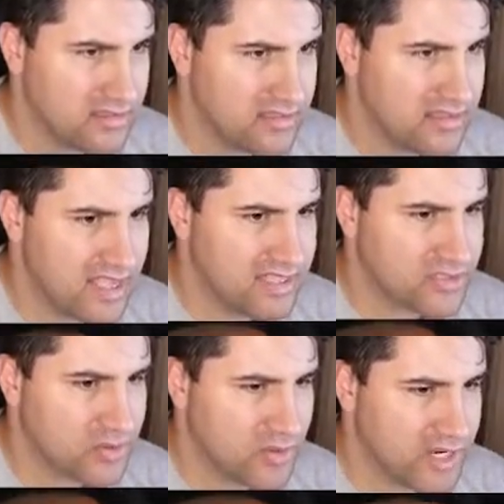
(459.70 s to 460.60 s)
That's
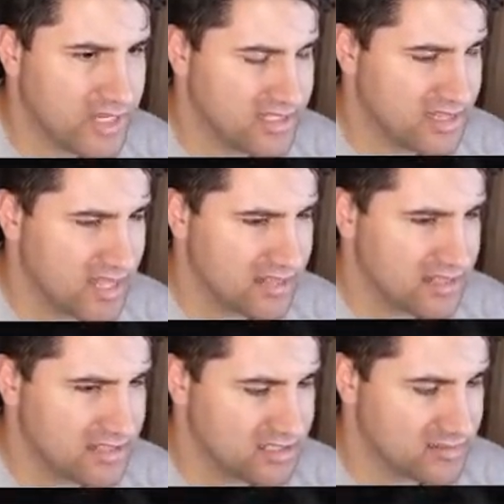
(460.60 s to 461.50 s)
crazy that
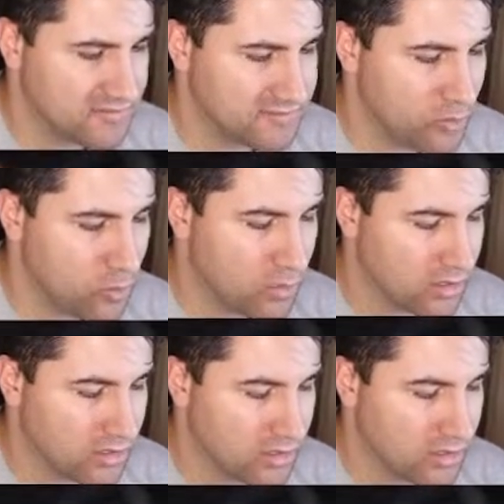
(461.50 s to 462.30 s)
this is a four.